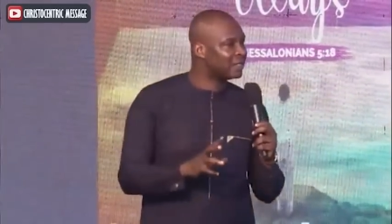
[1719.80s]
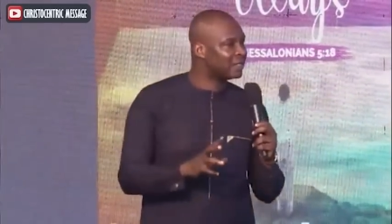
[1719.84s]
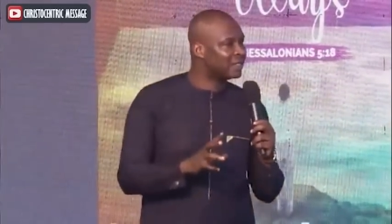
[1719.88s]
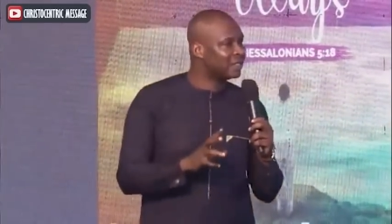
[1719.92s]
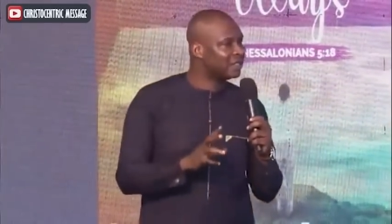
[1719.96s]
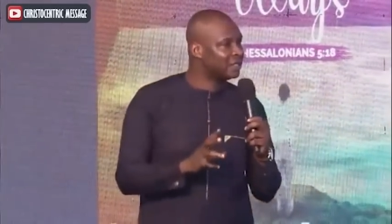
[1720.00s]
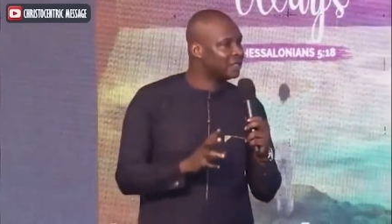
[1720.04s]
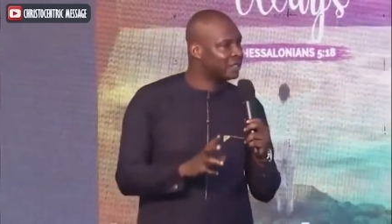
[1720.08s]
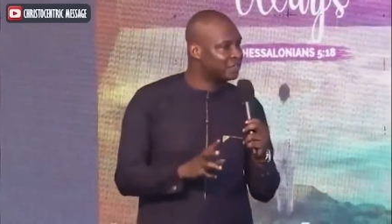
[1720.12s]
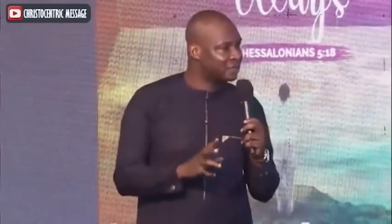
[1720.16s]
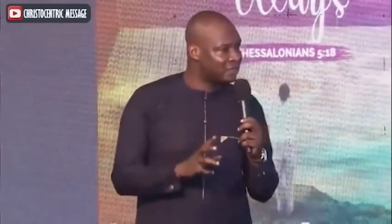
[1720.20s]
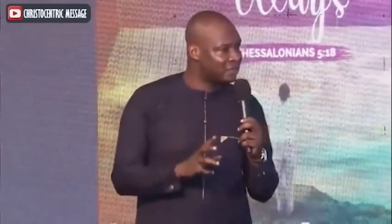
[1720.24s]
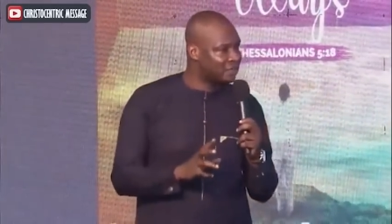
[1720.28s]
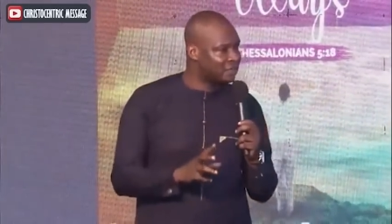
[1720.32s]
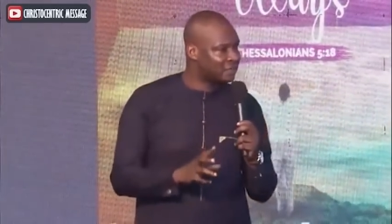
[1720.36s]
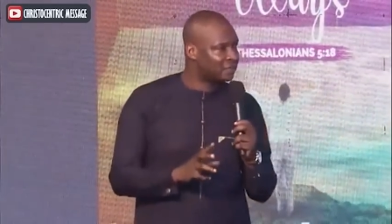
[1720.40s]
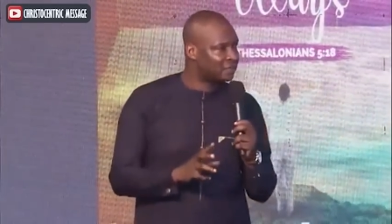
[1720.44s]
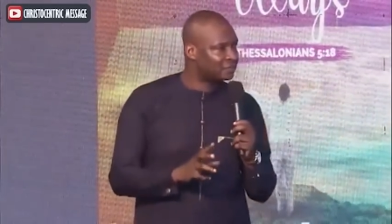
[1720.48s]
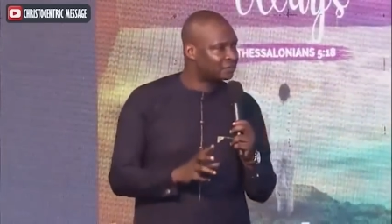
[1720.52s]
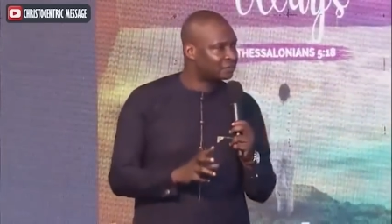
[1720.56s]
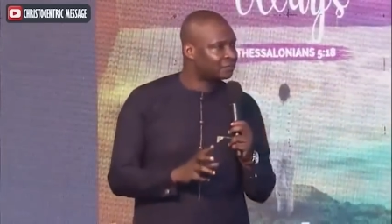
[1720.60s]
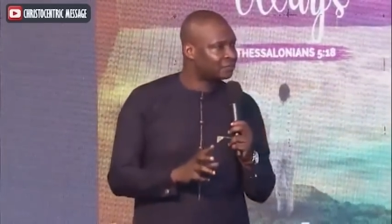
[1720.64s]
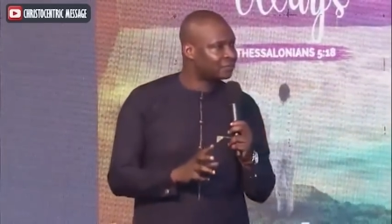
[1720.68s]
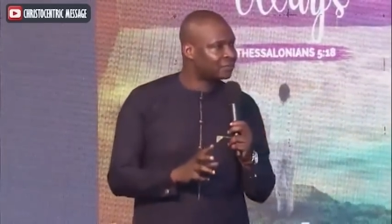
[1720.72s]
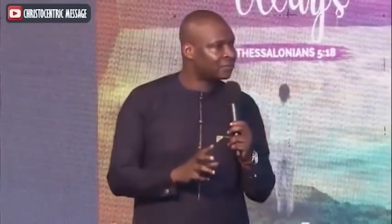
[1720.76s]
in the
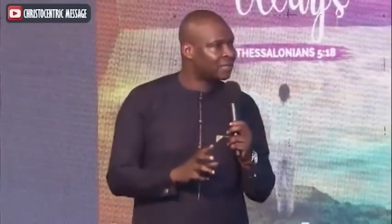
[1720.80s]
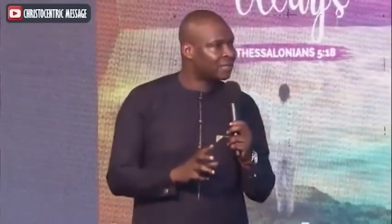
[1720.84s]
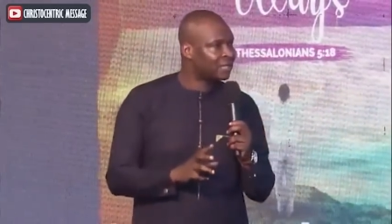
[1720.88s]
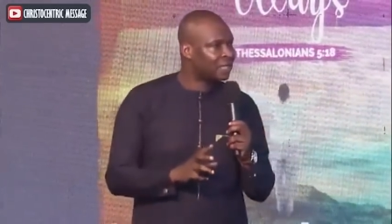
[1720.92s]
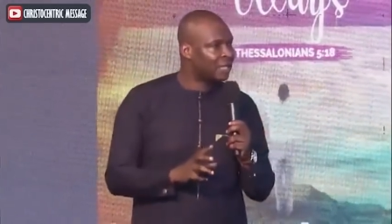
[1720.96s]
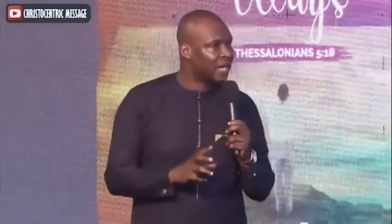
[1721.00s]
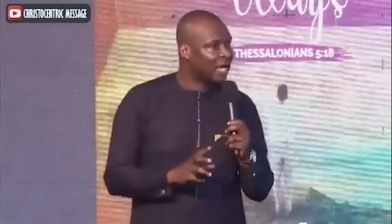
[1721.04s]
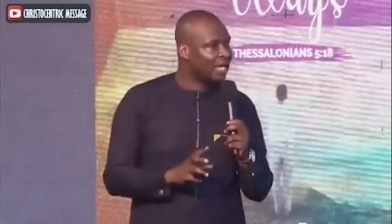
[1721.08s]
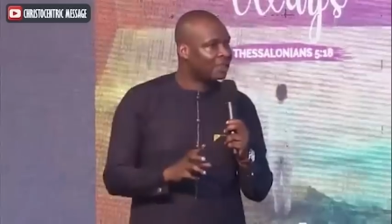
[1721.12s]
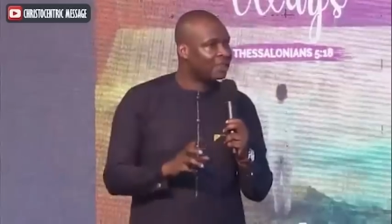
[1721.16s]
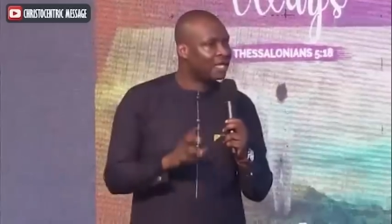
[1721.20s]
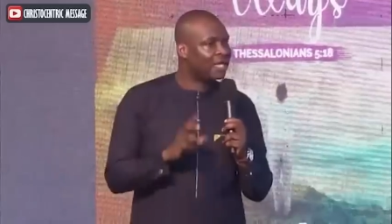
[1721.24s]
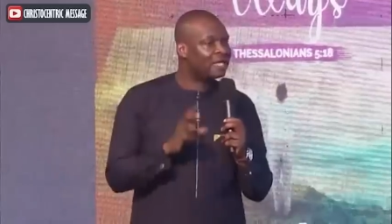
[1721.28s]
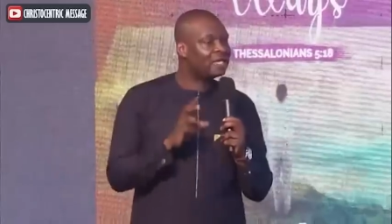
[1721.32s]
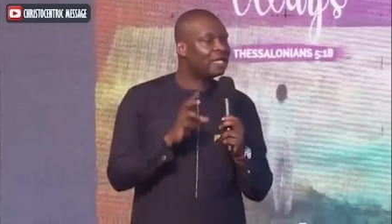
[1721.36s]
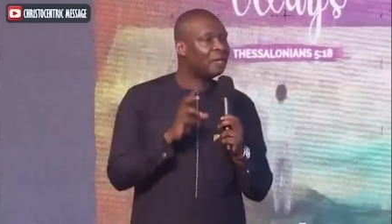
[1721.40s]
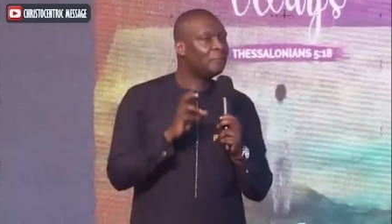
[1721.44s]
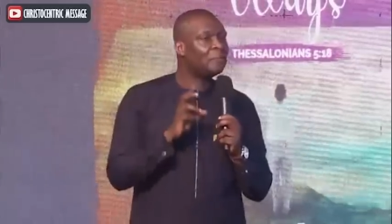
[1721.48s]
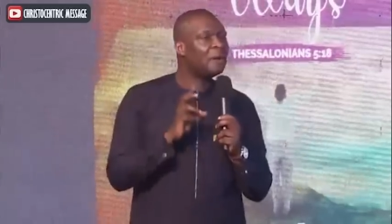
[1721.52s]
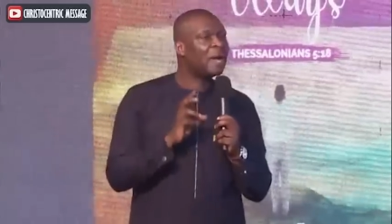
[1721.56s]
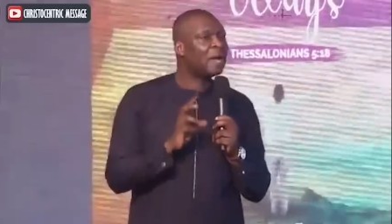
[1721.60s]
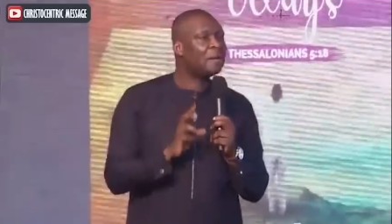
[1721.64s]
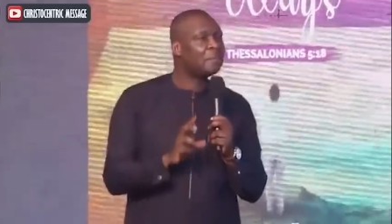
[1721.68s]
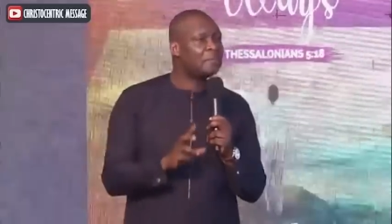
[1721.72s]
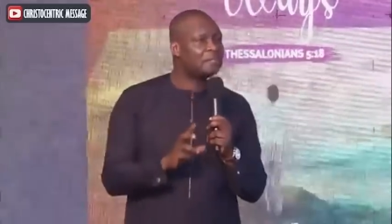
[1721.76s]
east. And then the
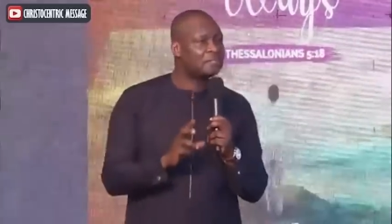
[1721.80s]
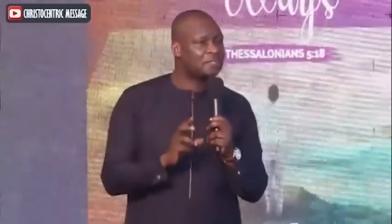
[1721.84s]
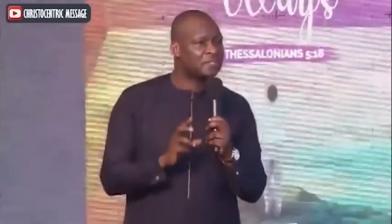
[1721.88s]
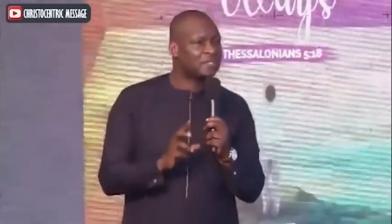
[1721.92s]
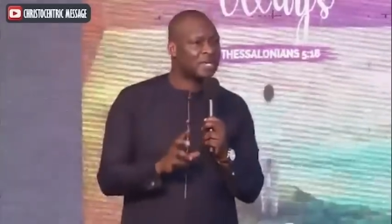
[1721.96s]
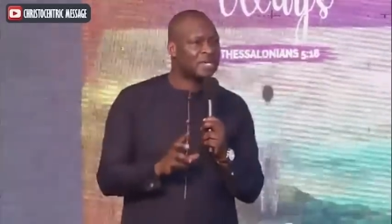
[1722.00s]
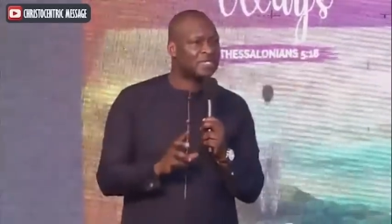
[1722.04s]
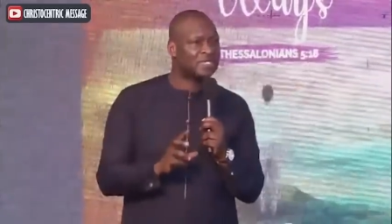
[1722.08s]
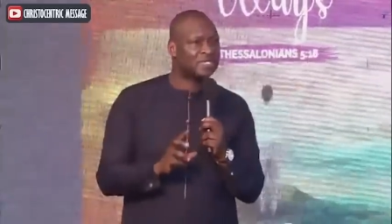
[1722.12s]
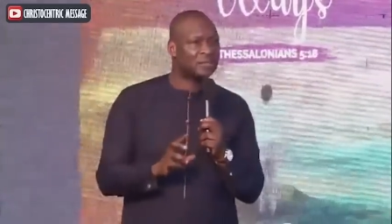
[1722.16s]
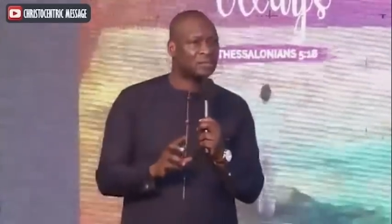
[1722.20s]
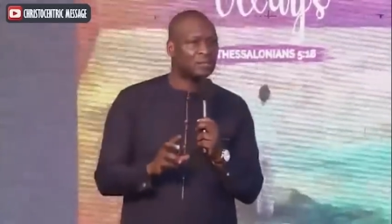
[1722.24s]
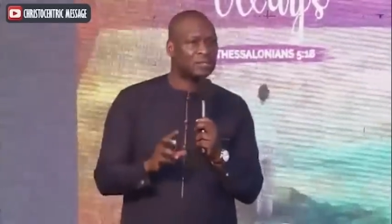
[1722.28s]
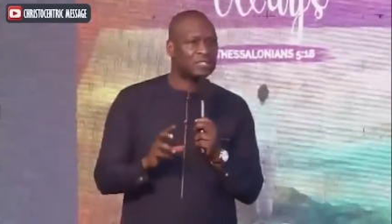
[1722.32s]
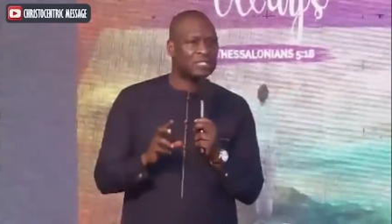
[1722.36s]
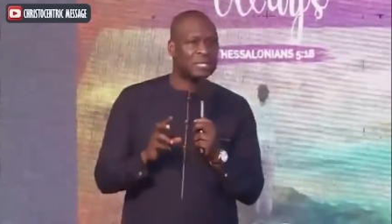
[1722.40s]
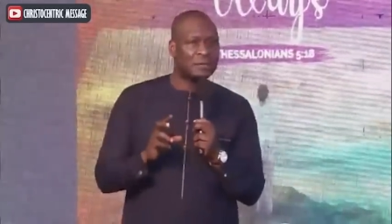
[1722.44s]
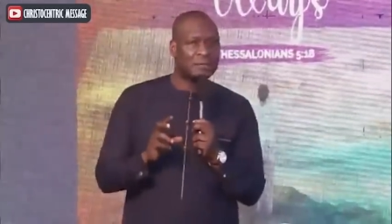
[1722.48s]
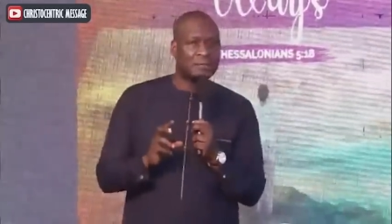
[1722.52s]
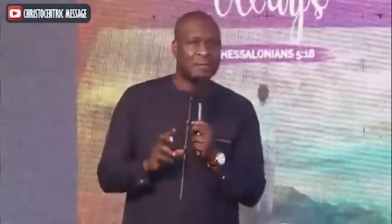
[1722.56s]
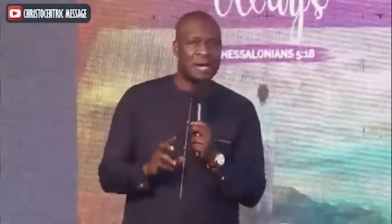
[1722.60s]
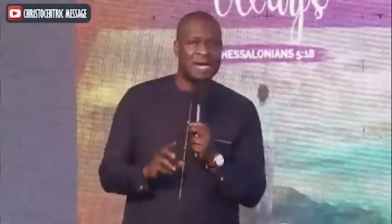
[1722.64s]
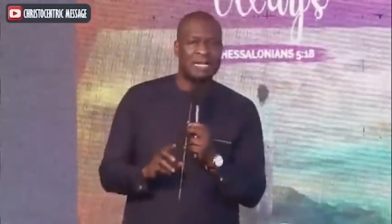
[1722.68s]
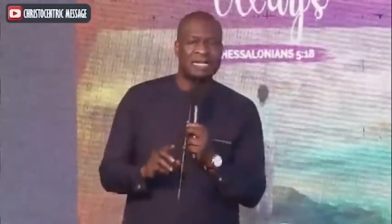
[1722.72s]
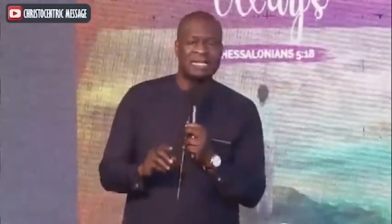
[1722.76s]
Bible says he was
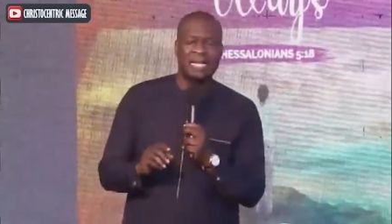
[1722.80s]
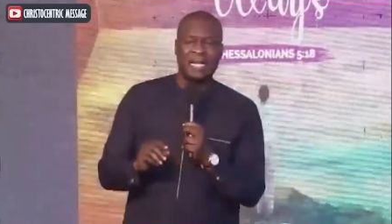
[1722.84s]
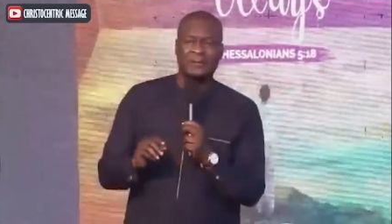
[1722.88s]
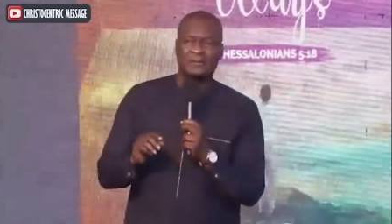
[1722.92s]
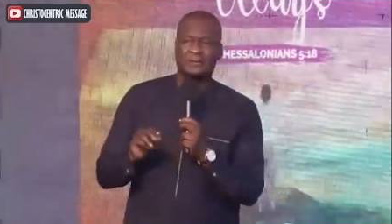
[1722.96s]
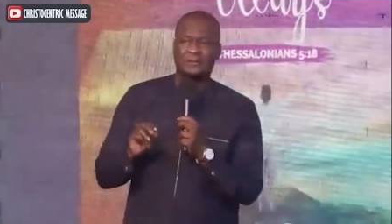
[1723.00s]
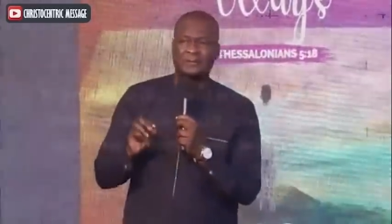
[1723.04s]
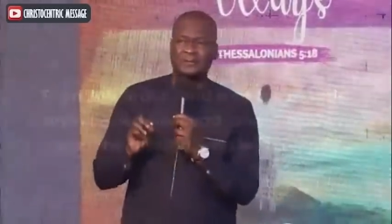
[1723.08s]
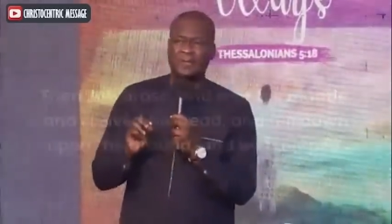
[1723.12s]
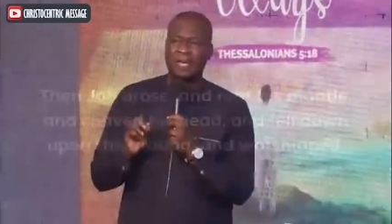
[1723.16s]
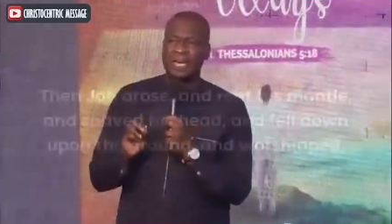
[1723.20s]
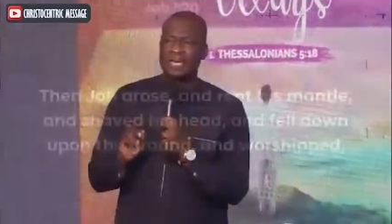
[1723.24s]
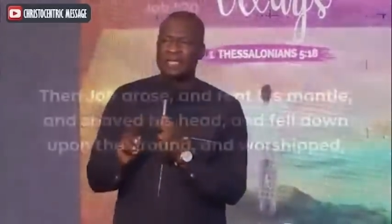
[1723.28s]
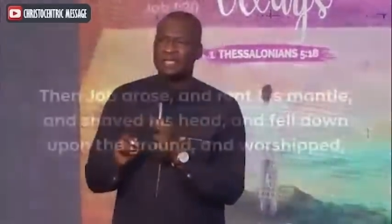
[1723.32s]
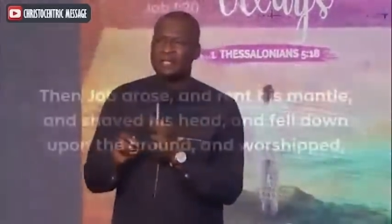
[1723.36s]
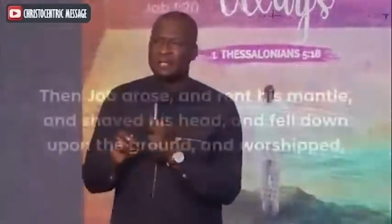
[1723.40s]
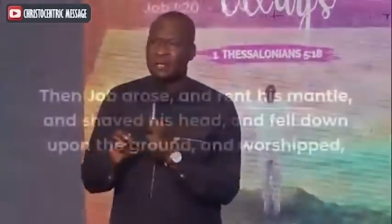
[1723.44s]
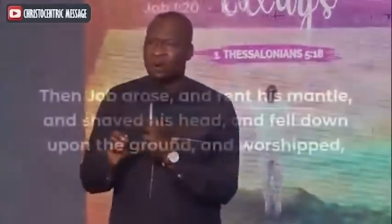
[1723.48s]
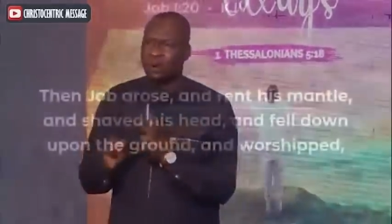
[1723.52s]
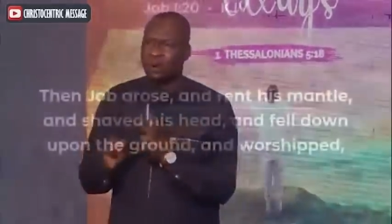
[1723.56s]
a man that feared